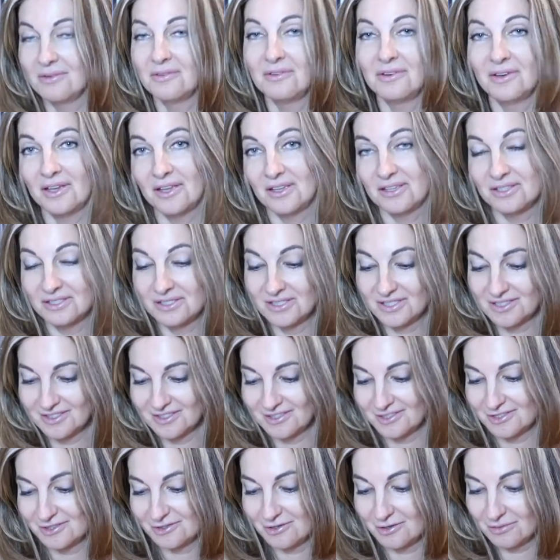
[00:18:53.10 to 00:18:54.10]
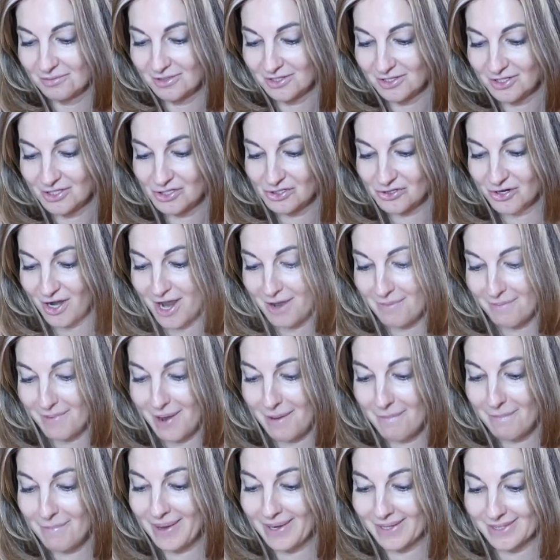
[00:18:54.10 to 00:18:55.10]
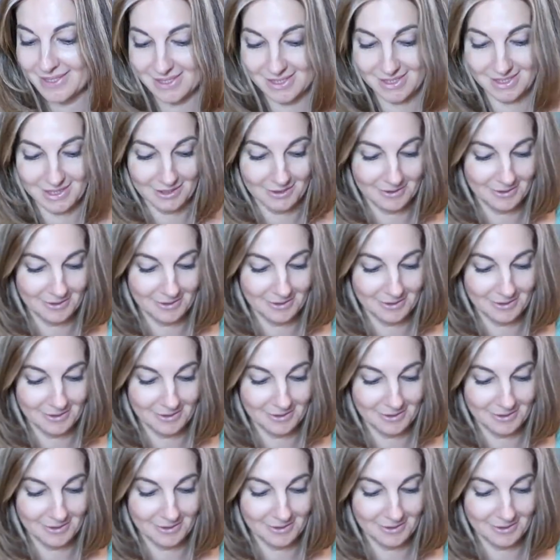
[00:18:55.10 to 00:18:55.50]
nice. So I'm gonna try my best.